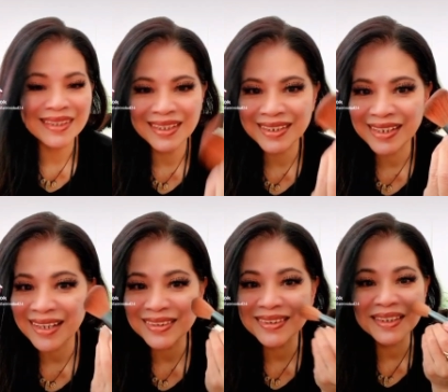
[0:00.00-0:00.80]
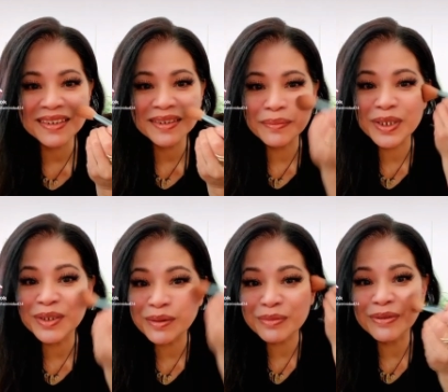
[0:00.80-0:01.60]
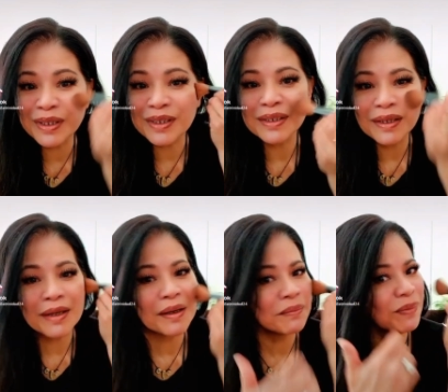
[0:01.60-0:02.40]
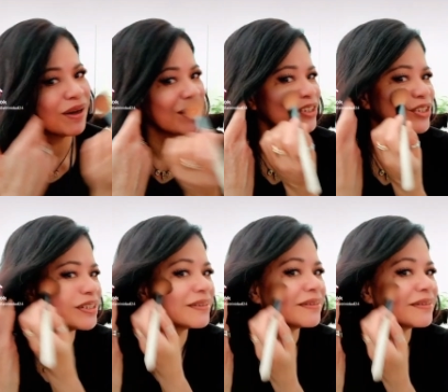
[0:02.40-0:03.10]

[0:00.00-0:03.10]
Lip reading: And next is a bit of blush.